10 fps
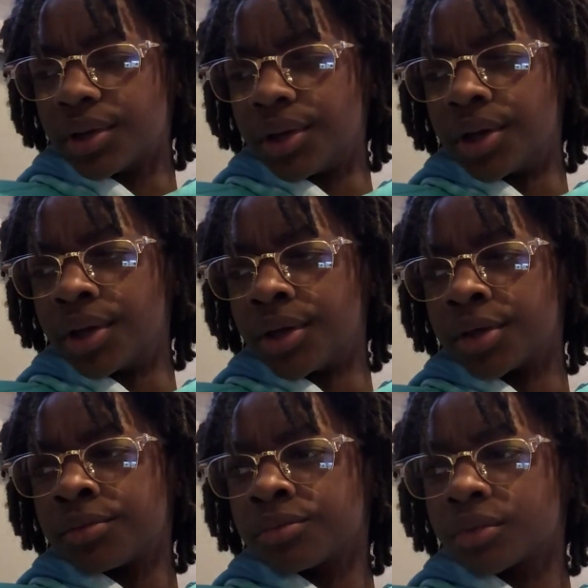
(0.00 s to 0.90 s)

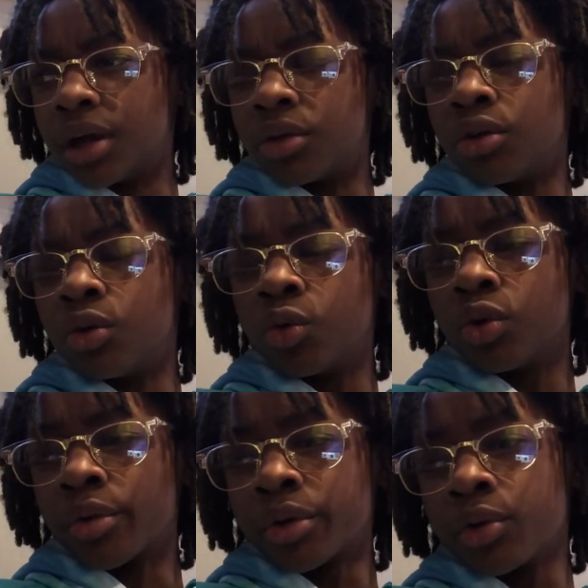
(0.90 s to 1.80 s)
And I don't know who
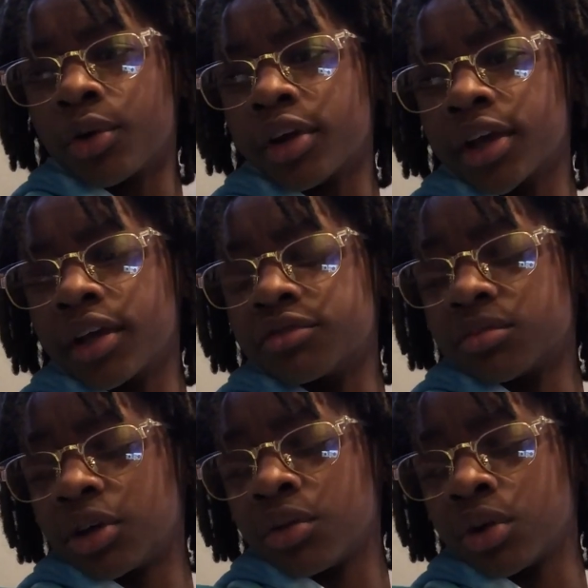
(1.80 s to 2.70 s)
gonna record it if
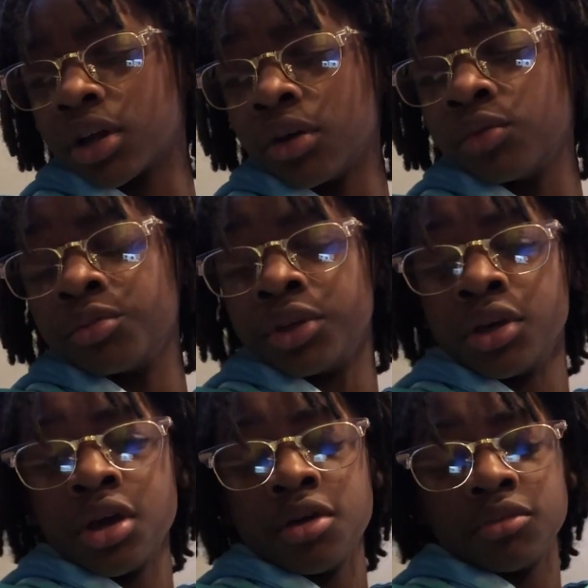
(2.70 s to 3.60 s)
somebody wanna come with me.
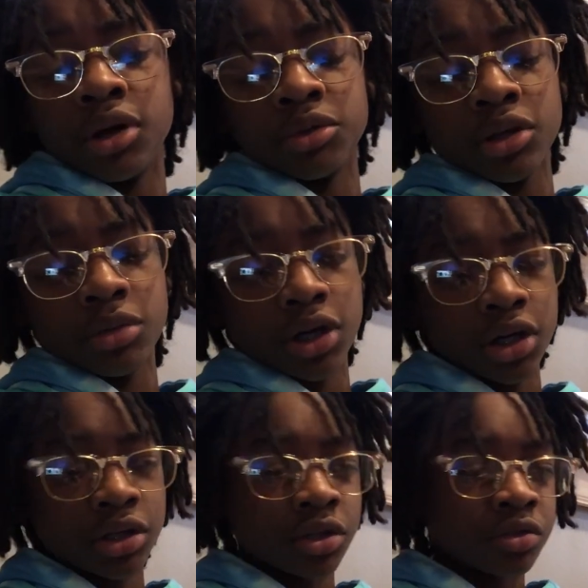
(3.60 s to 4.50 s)
But I'm getting my
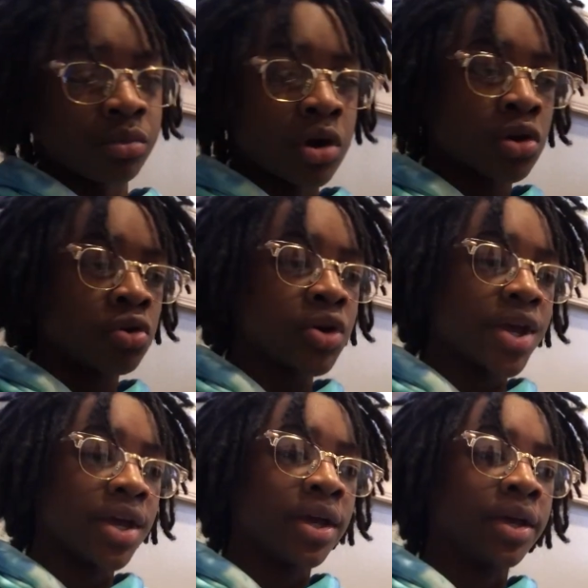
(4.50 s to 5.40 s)
hair done tomorrow,
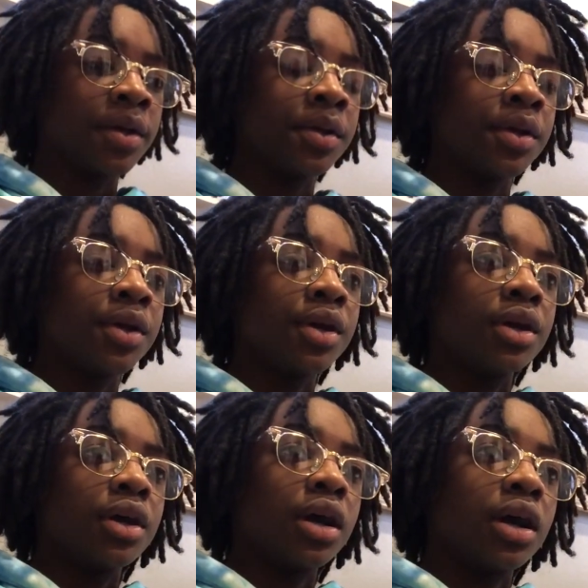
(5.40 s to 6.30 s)
and
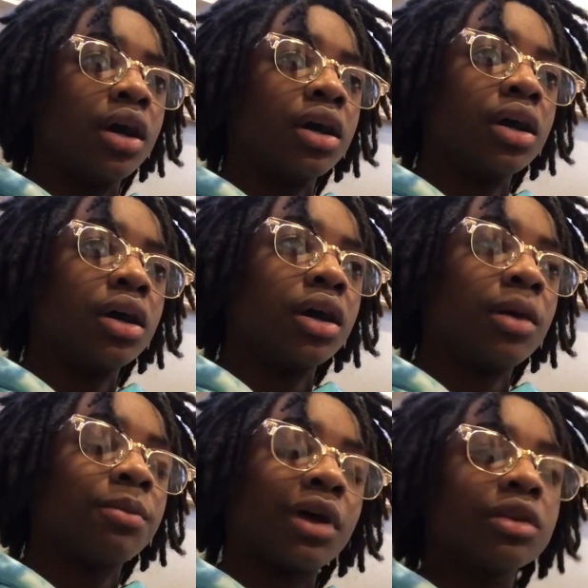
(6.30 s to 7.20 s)
uh,
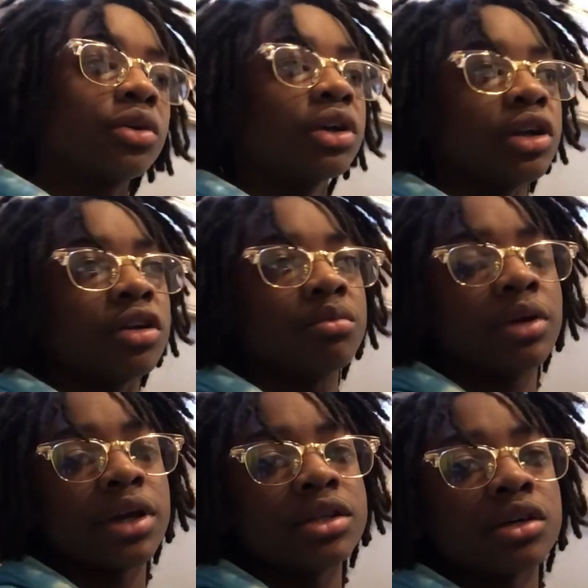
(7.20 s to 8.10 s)
I'm probably gonna get it in
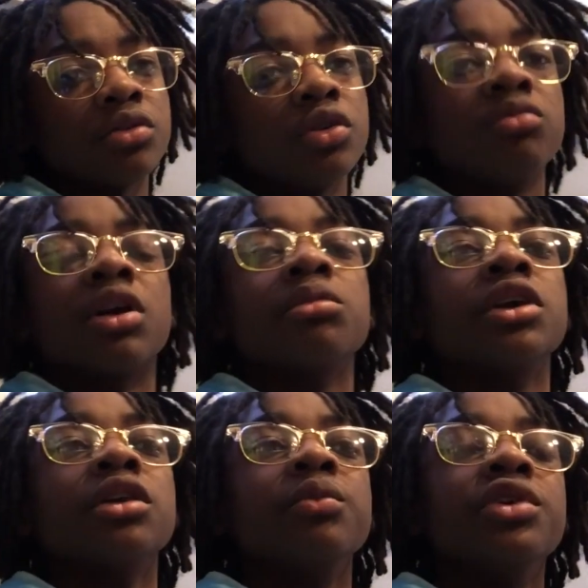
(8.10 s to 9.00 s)
braids. I don't know, but I'm
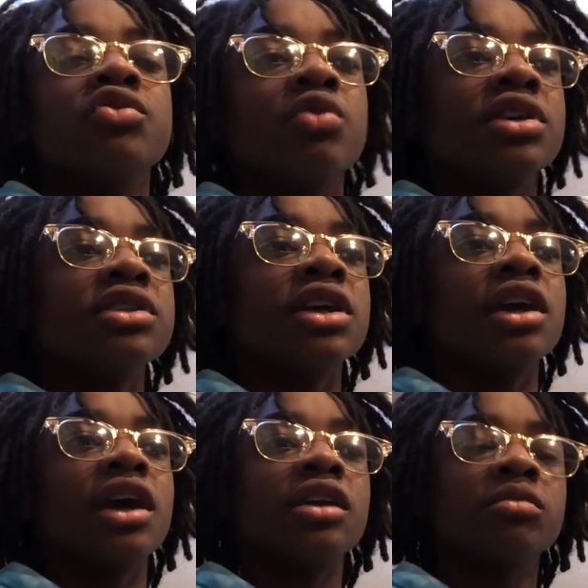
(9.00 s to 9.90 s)
getting it
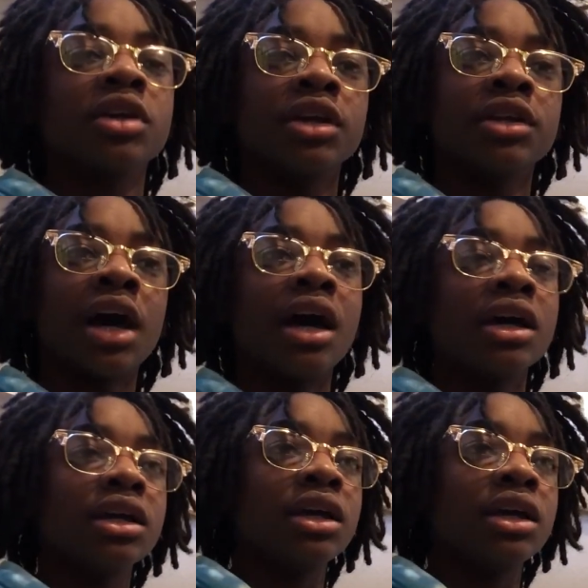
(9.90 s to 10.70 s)
retwisted and I'm getting dyed.